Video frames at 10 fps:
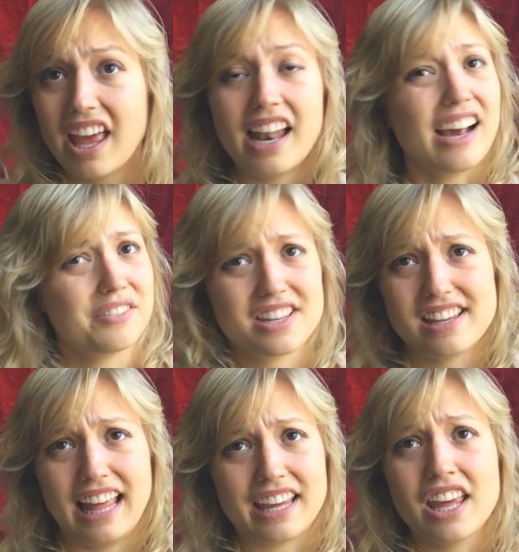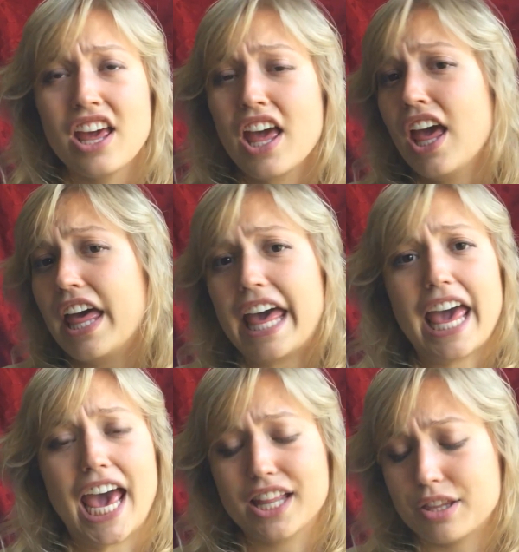And I would say, like,
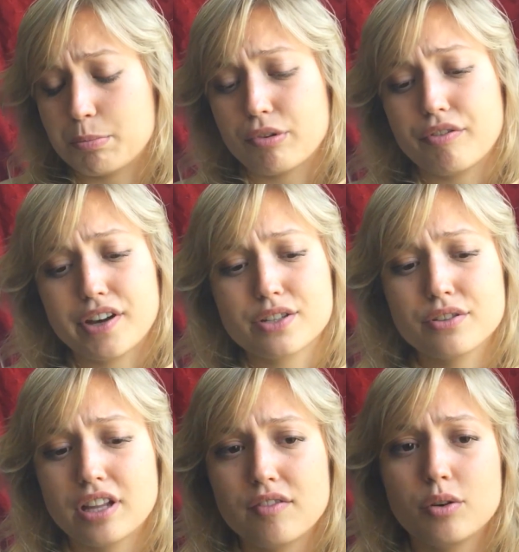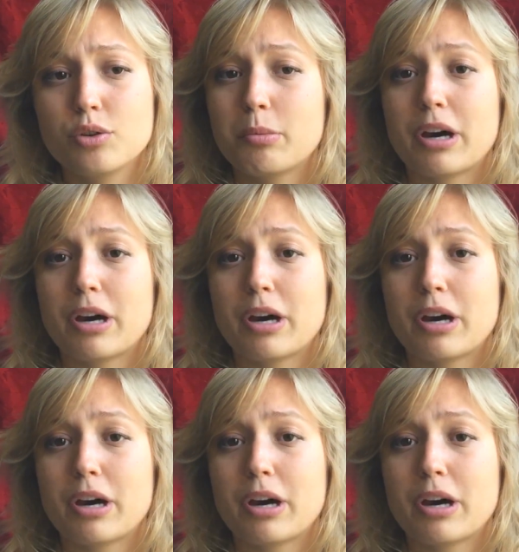at the professor level, no